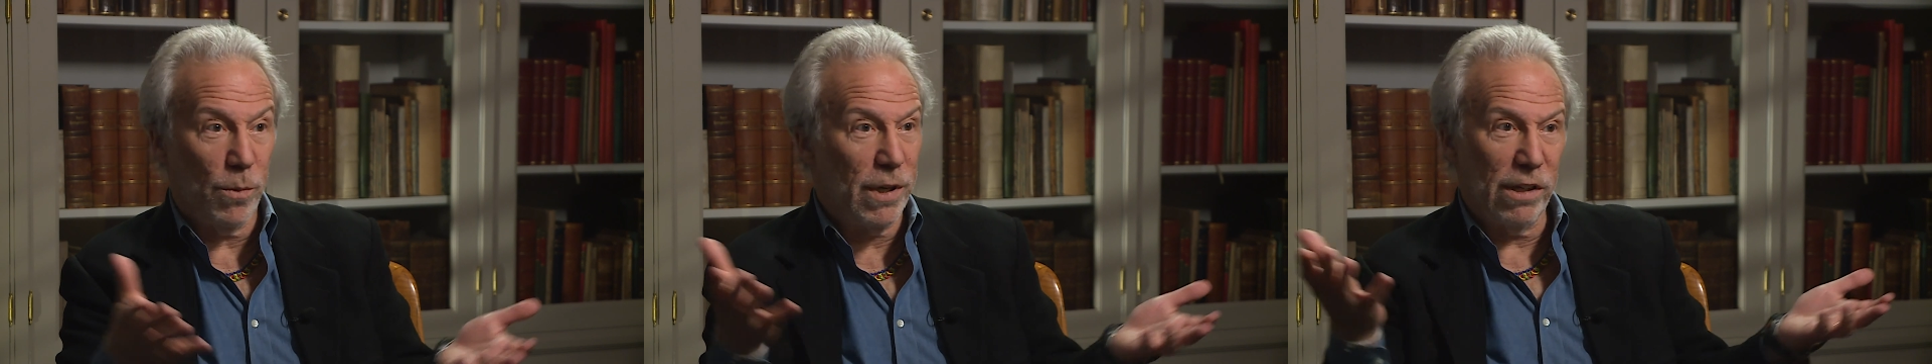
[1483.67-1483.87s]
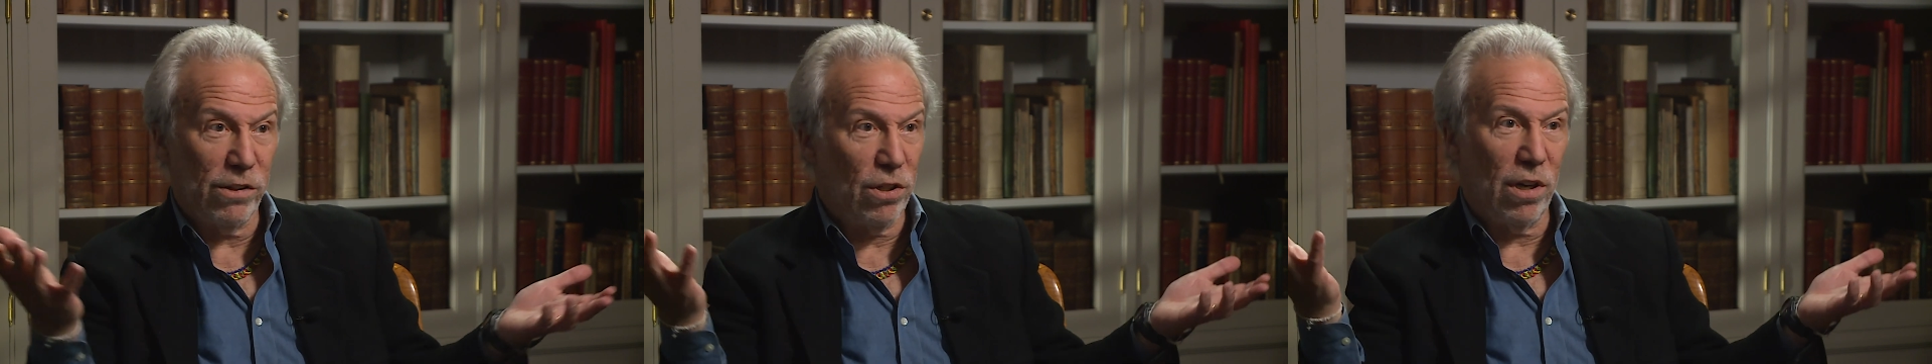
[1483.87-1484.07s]

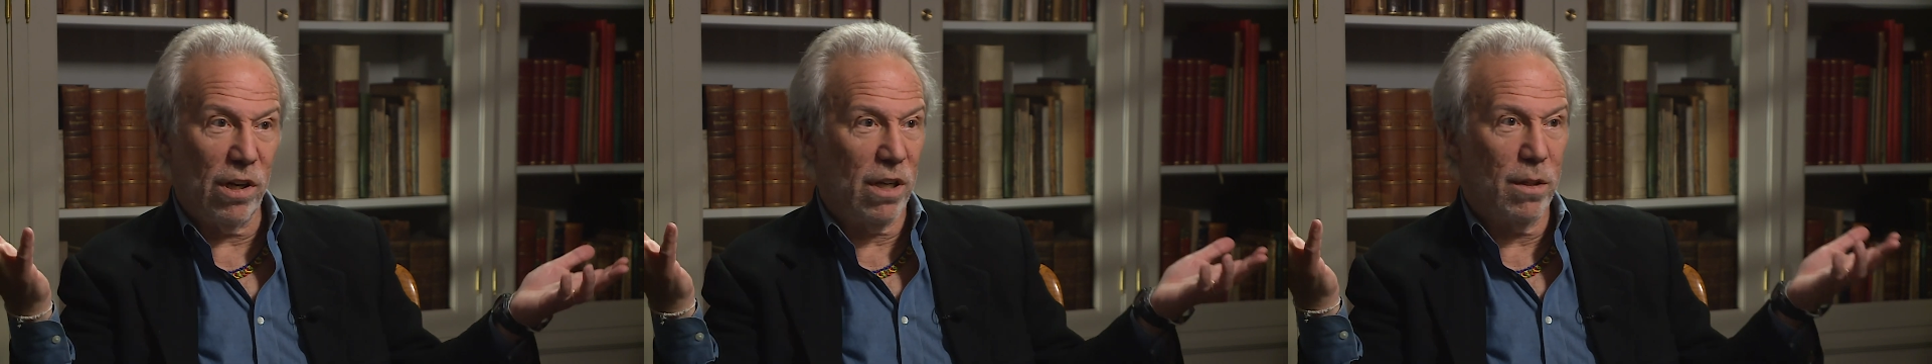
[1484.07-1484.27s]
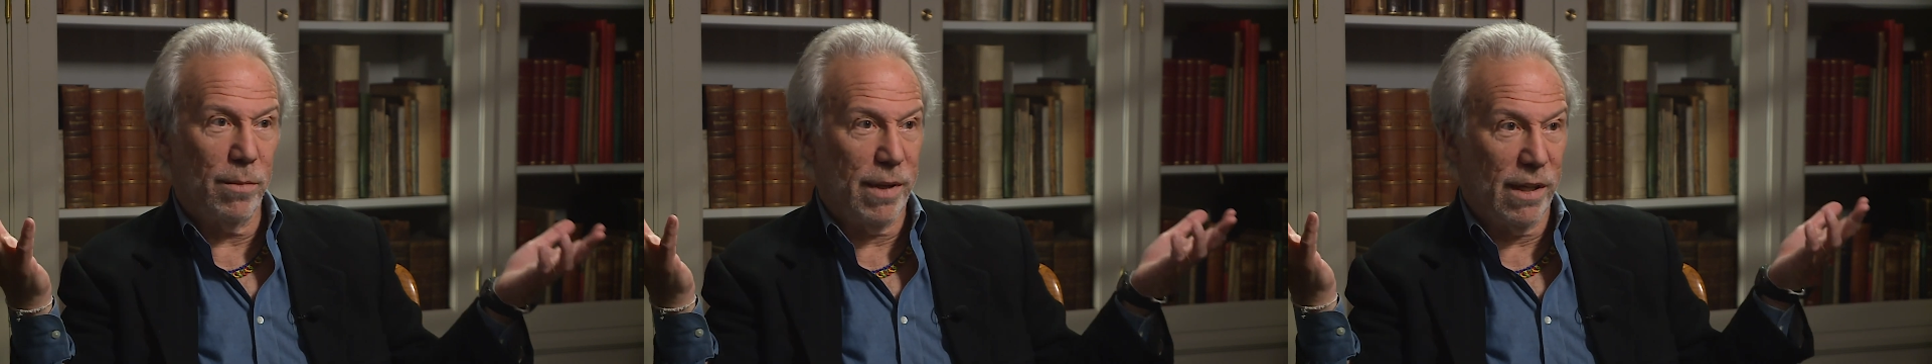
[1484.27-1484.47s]
We're not
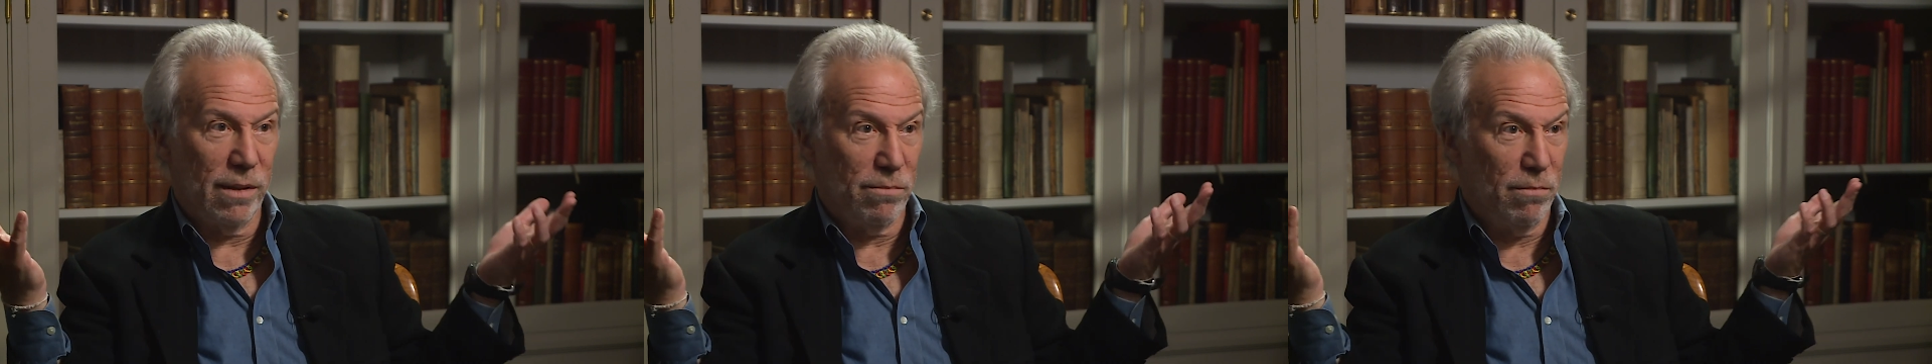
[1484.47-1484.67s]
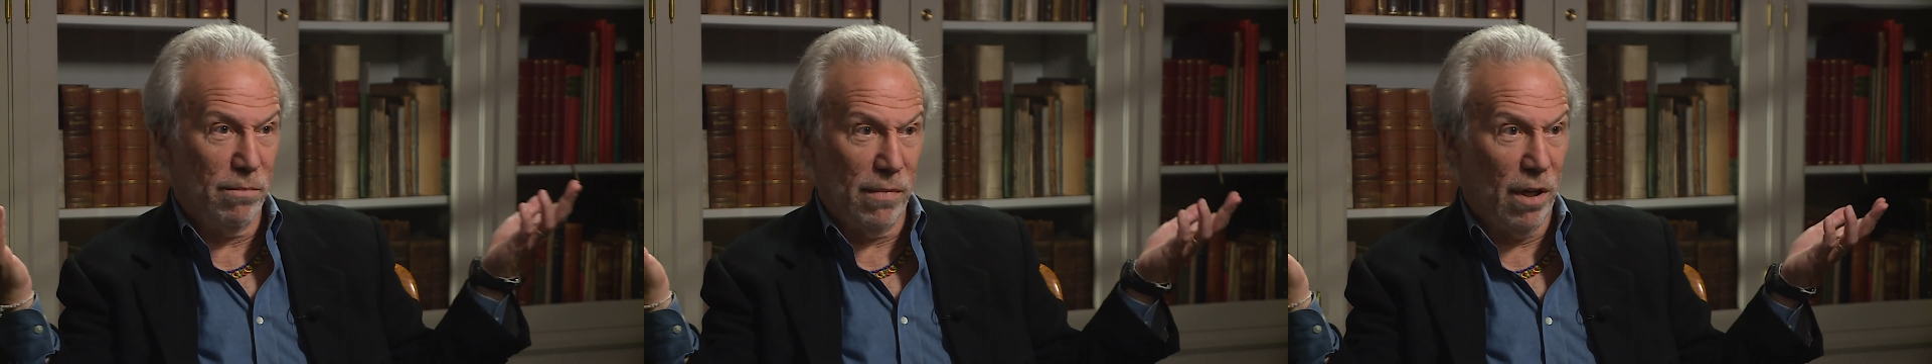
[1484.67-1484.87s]
talking
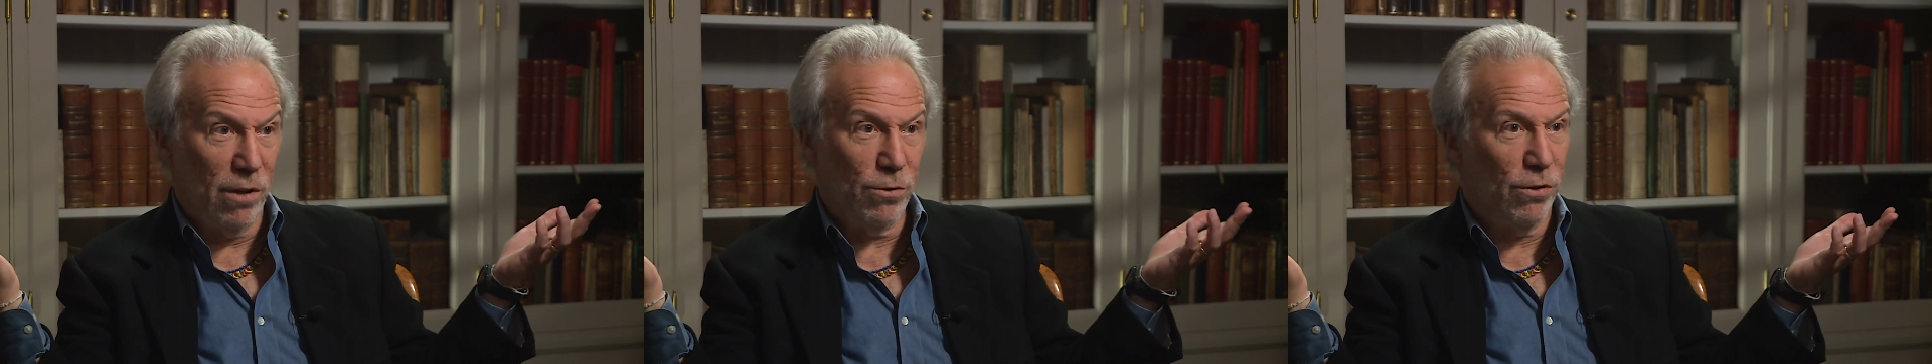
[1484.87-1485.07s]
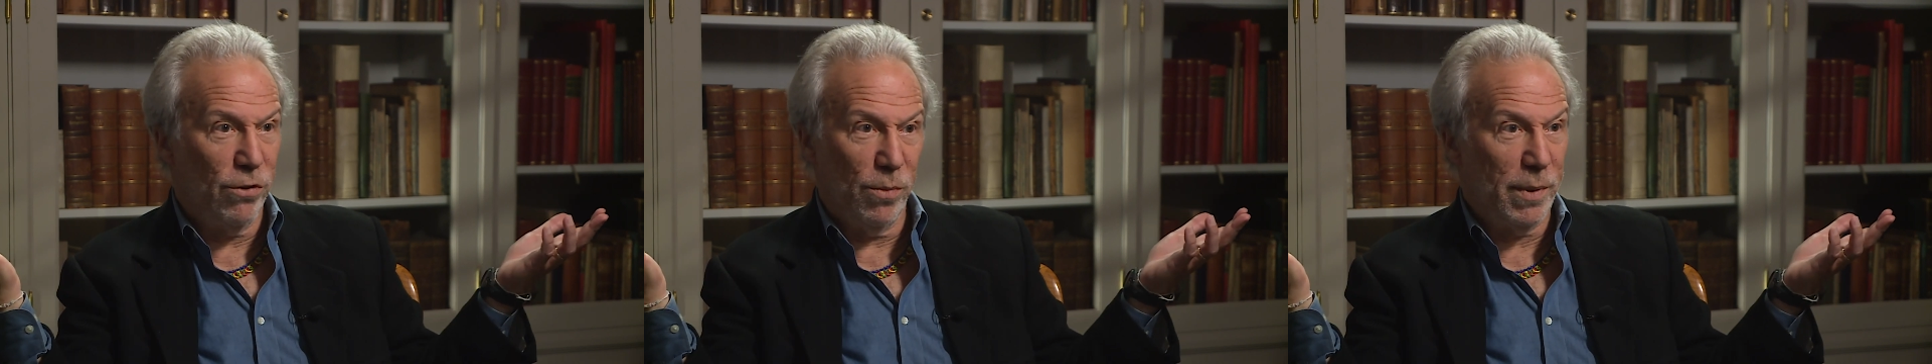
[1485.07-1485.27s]
about
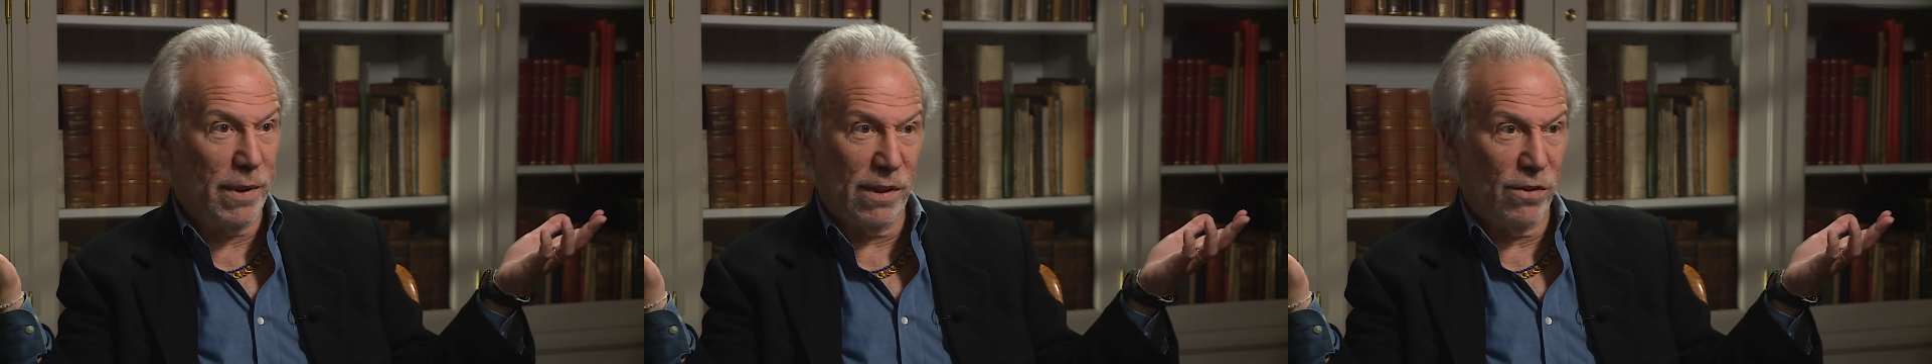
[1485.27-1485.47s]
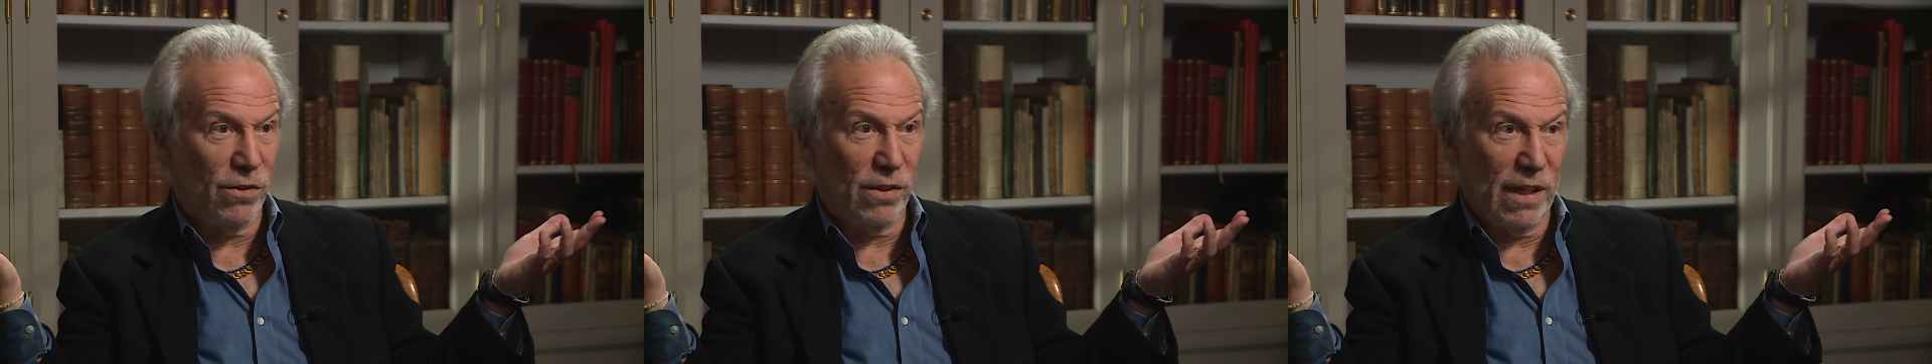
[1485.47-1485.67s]
hundreds of
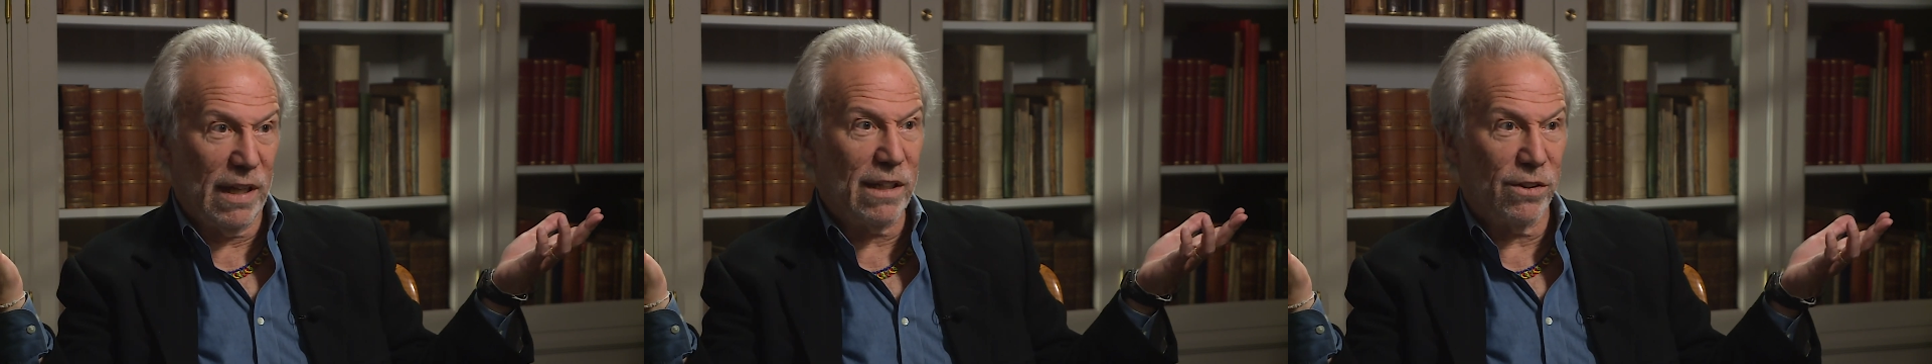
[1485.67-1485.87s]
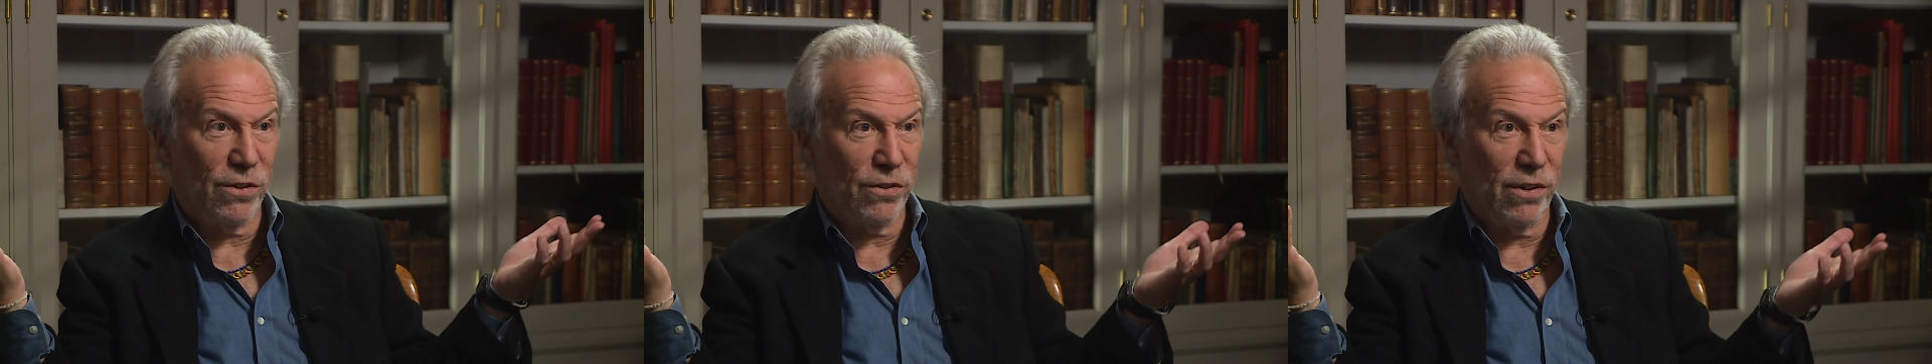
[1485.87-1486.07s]
millions of
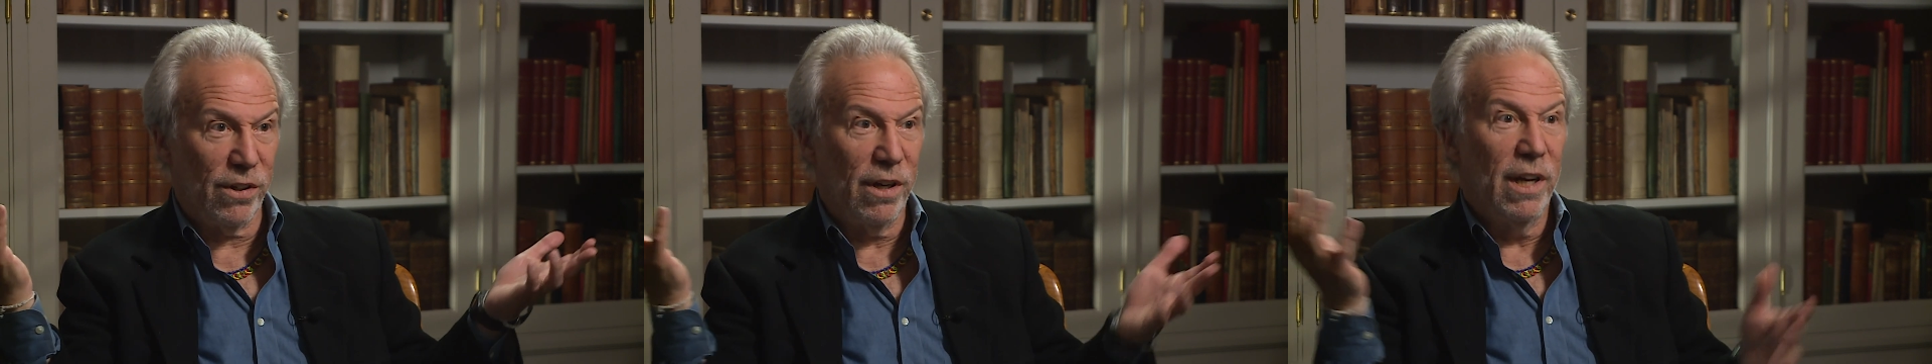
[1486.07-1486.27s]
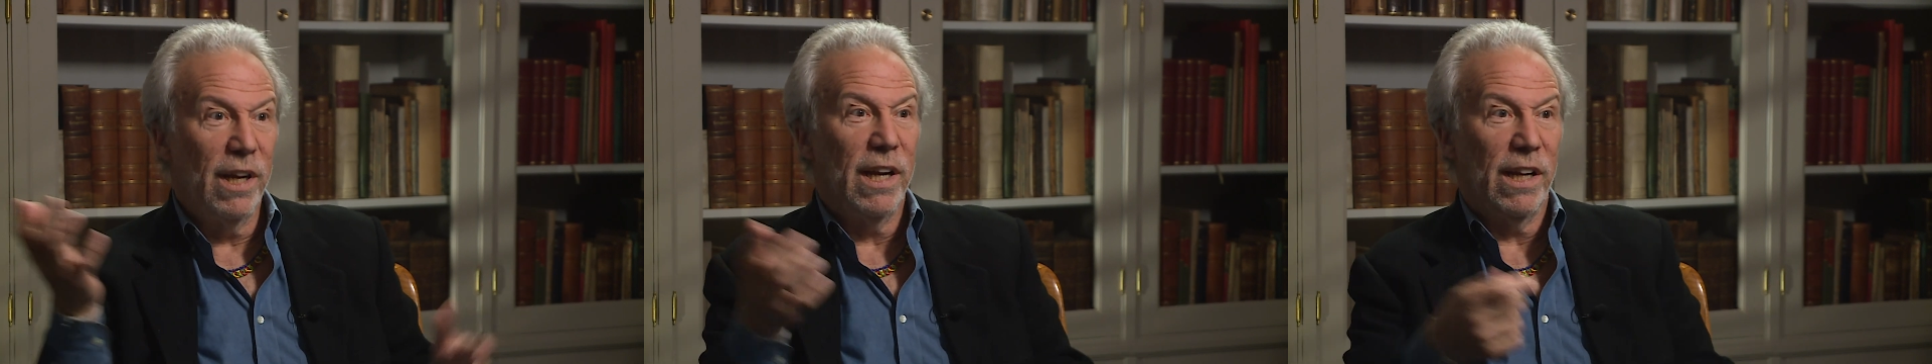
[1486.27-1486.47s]
dollars here.